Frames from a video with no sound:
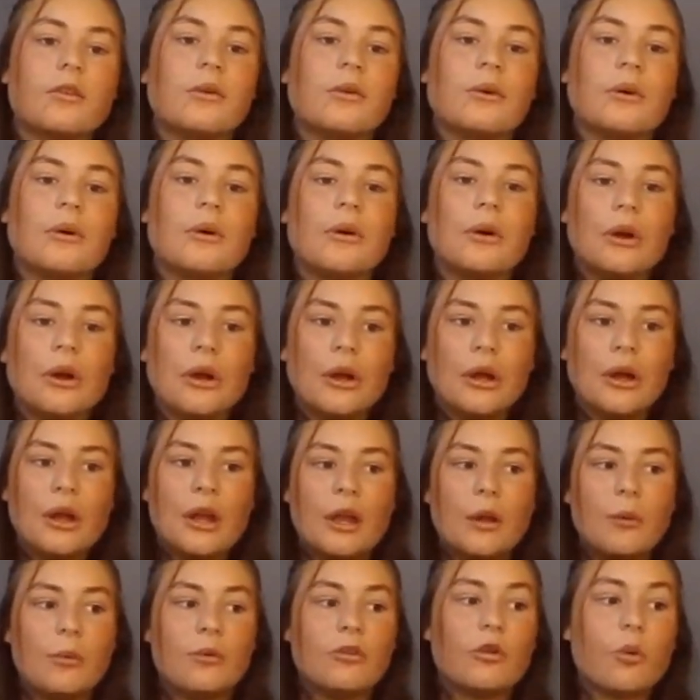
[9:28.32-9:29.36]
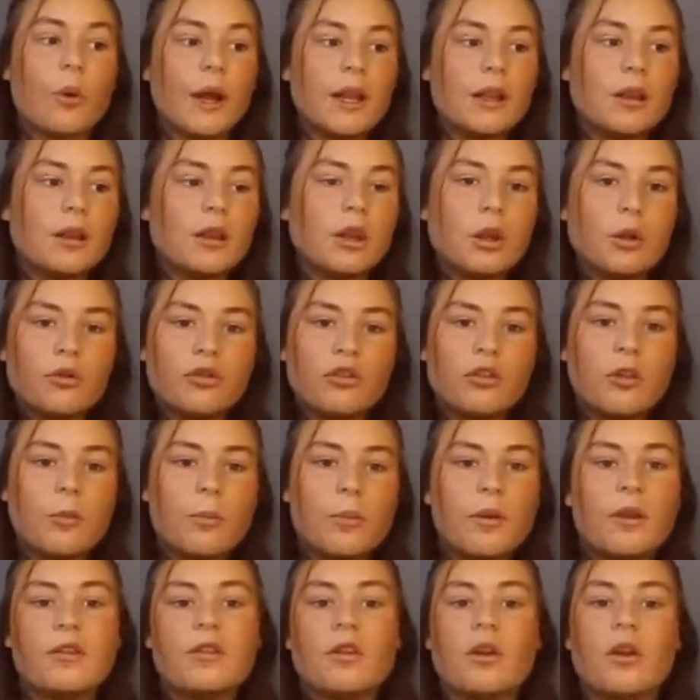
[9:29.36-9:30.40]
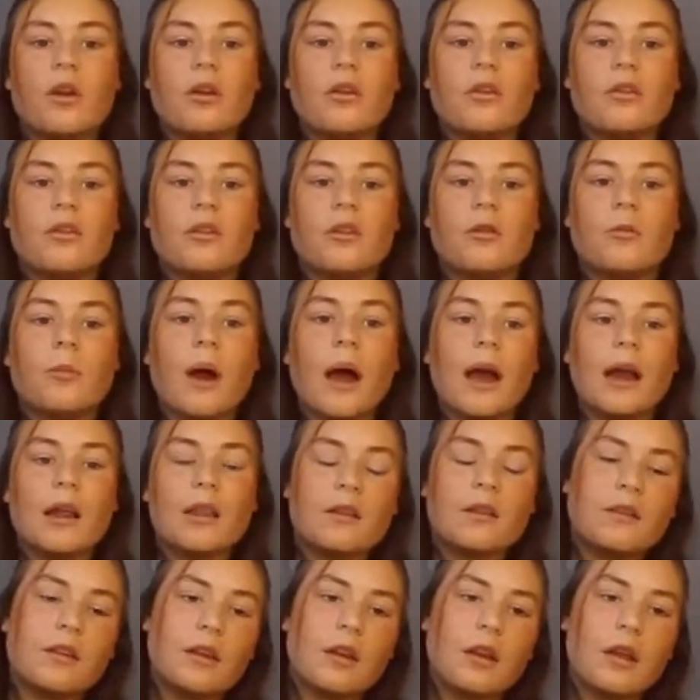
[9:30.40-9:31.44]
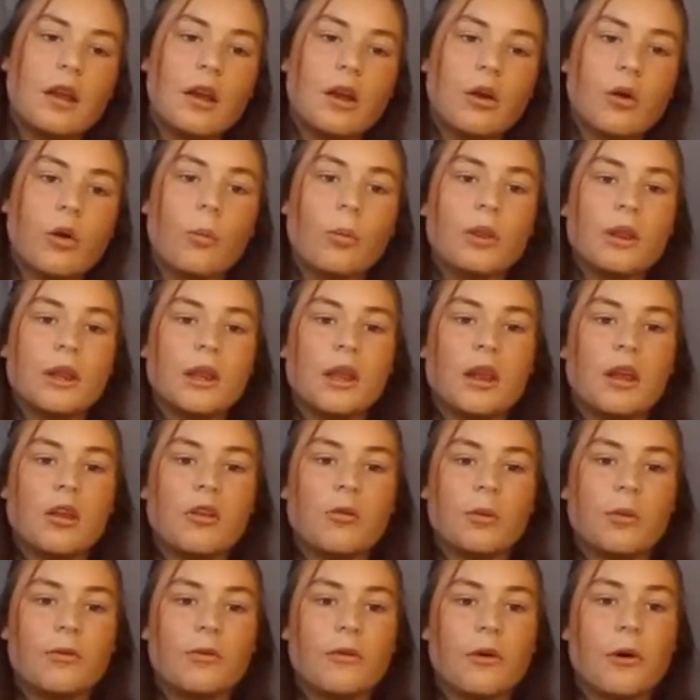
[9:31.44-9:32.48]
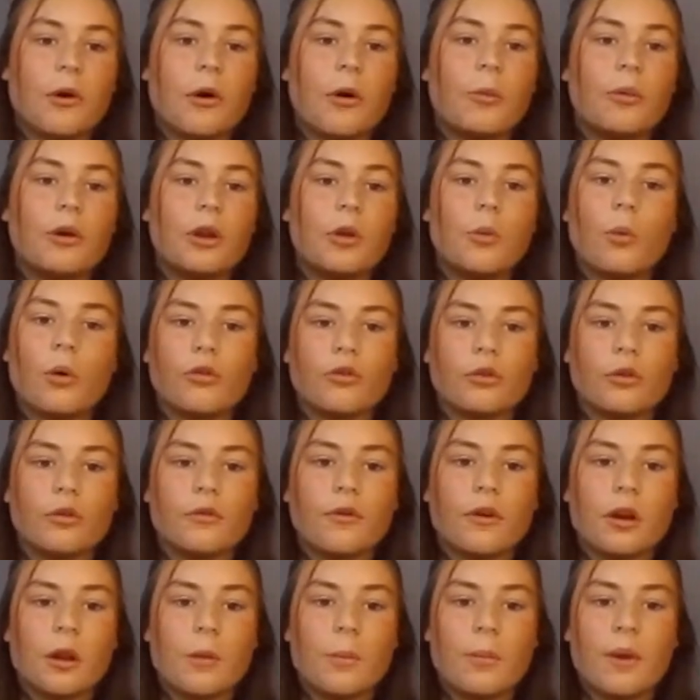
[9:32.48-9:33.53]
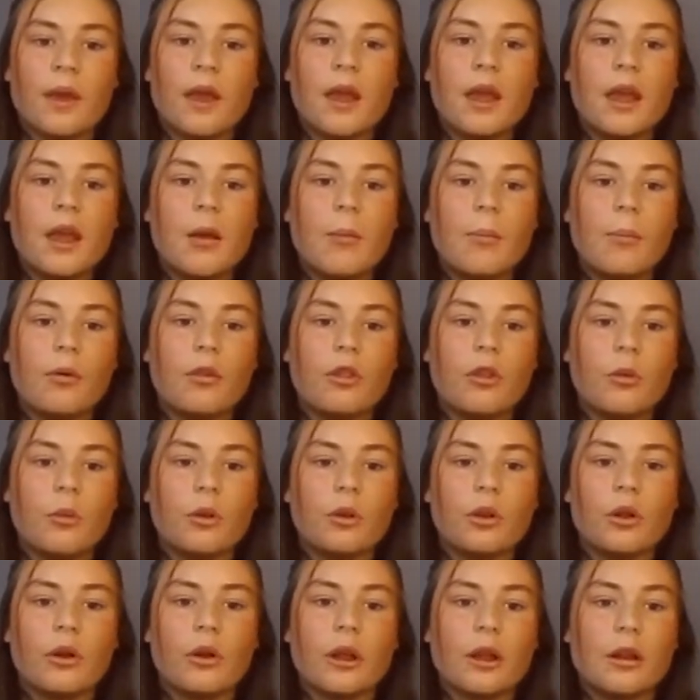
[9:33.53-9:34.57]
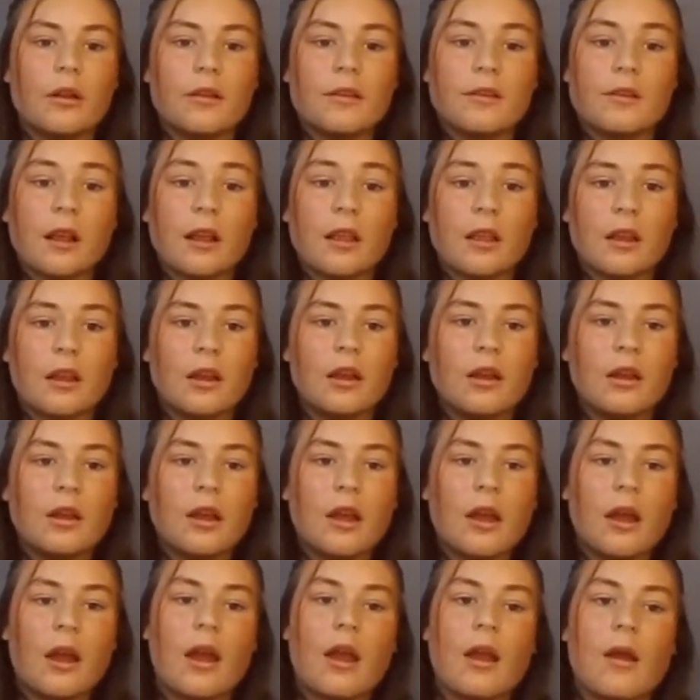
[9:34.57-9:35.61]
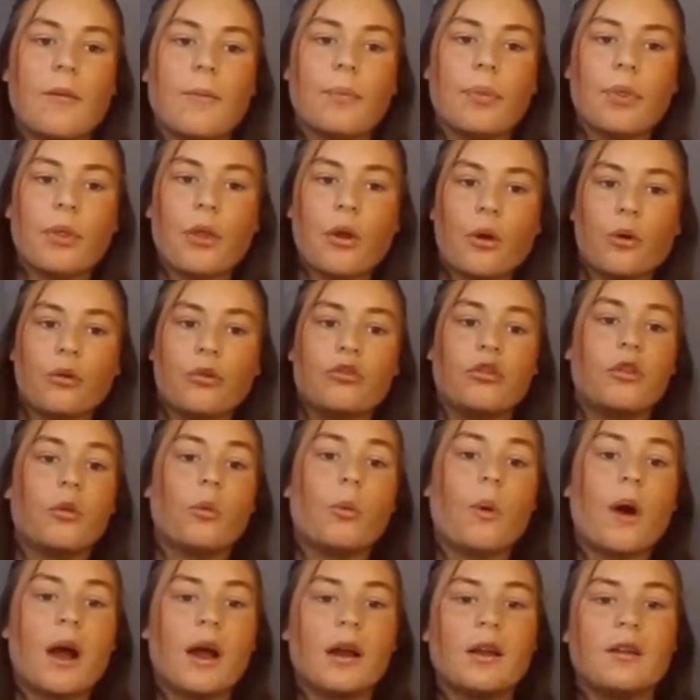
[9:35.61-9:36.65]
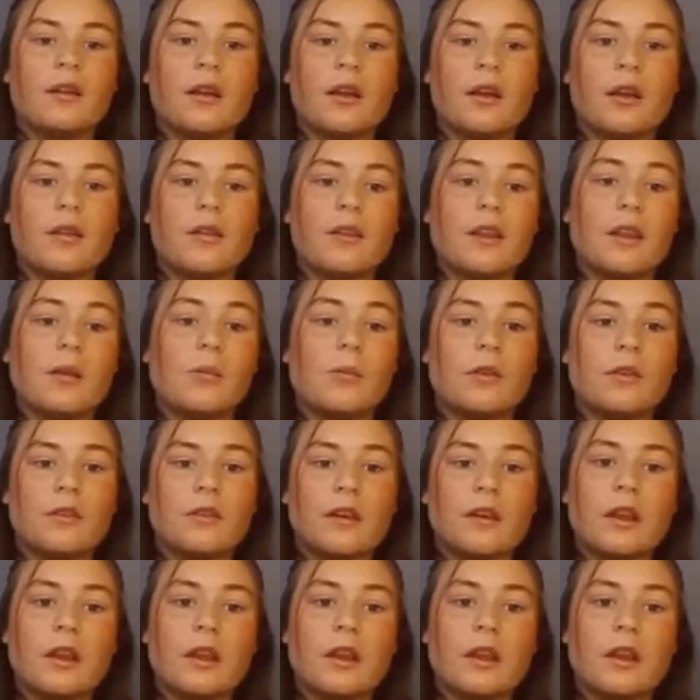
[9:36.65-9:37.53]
it was quite new to the business. They piloted it a couple of years before, but it wasn't very big, but they were looking at selling it onto the wider Siemens team.